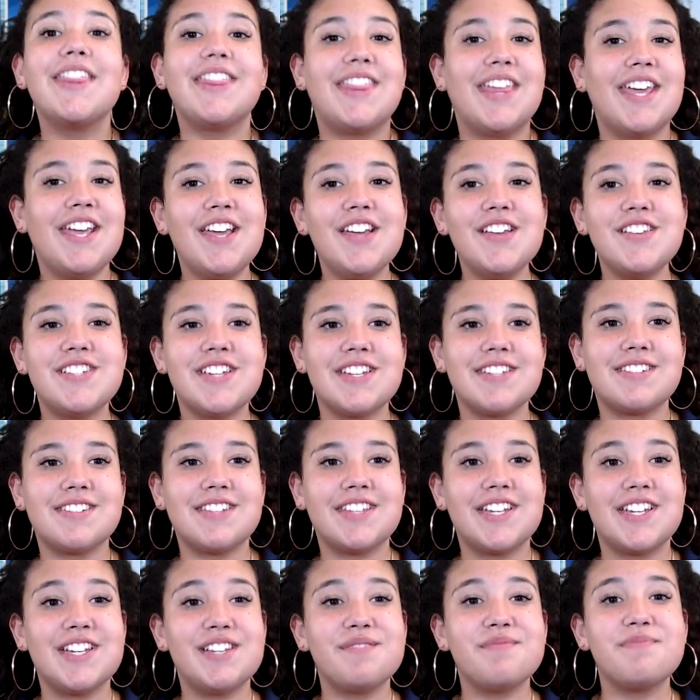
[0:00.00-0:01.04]
Thank you,
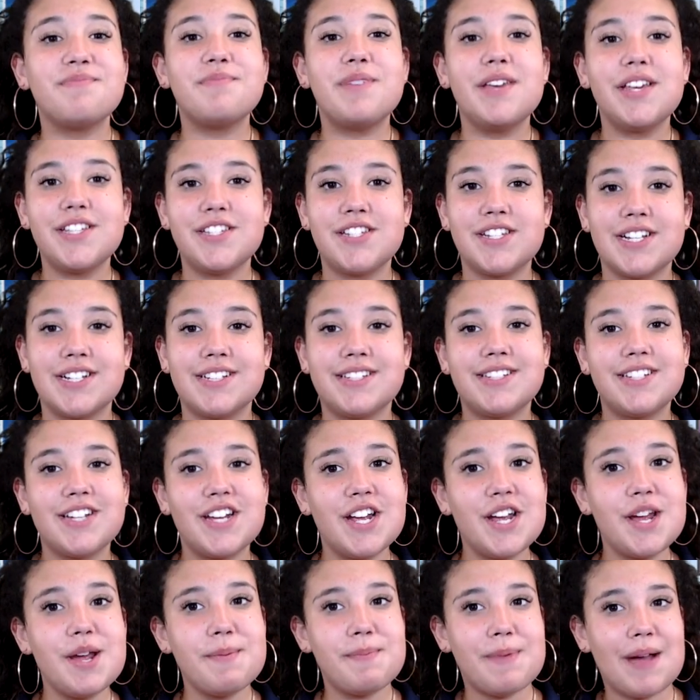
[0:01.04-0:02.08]
Jaisleen. Pitch your
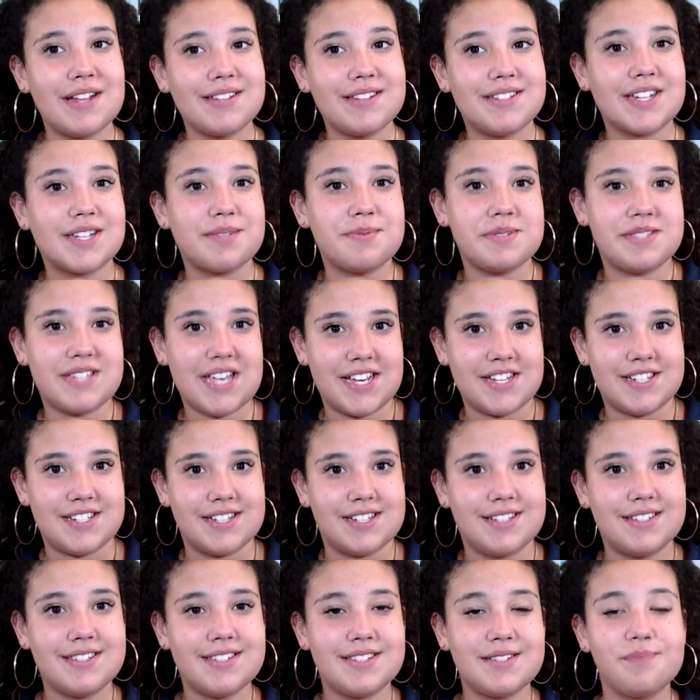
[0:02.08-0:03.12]
exterior past
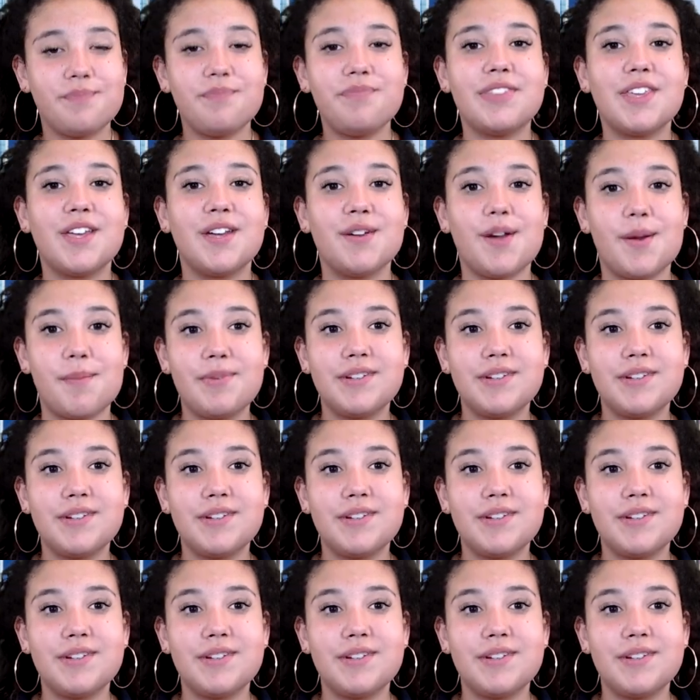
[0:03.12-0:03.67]
expectations. And